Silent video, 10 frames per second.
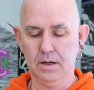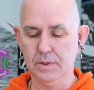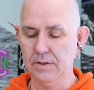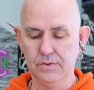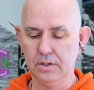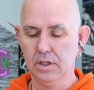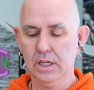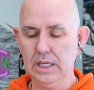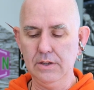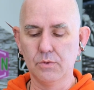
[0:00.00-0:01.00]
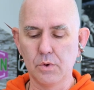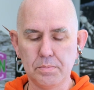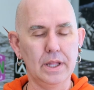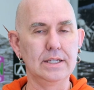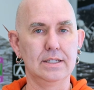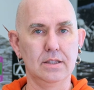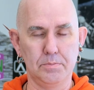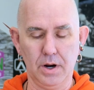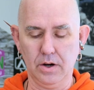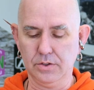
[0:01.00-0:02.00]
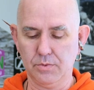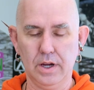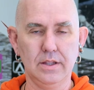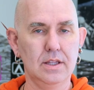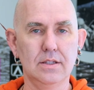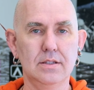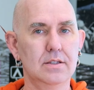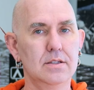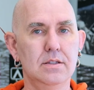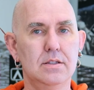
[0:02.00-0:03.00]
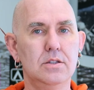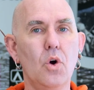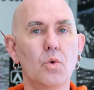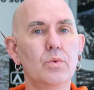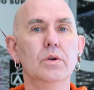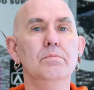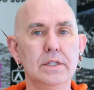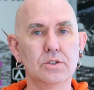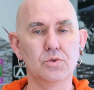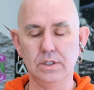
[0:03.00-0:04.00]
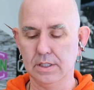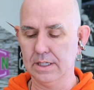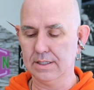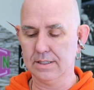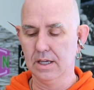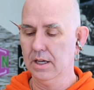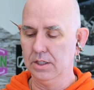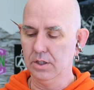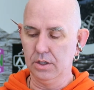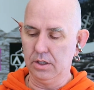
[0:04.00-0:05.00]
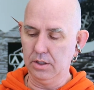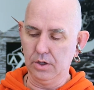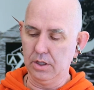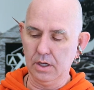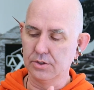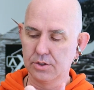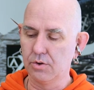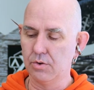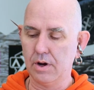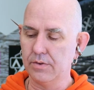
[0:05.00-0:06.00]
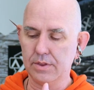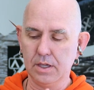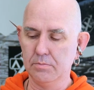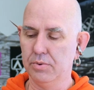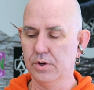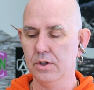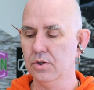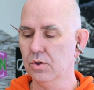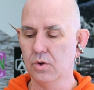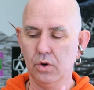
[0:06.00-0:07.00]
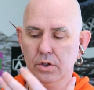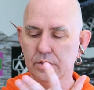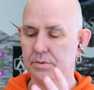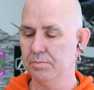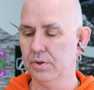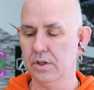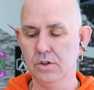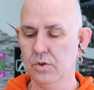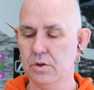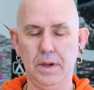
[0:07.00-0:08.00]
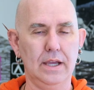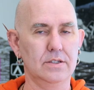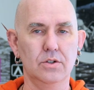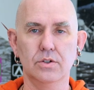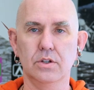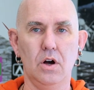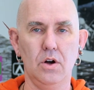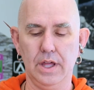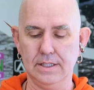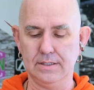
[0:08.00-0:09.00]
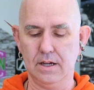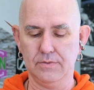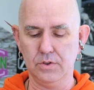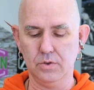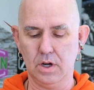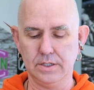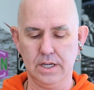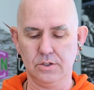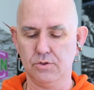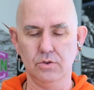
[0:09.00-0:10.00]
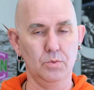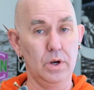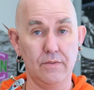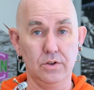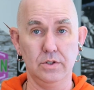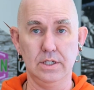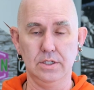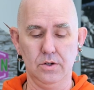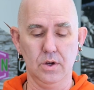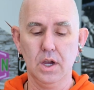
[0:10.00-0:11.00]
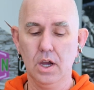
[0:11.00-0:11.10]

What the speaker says: Even replacing the parts, right? There's no real mystery to this. You can unscrew everything, put in new coils, put in new capacitors, all that stuff, new contact screws, whatever you need to.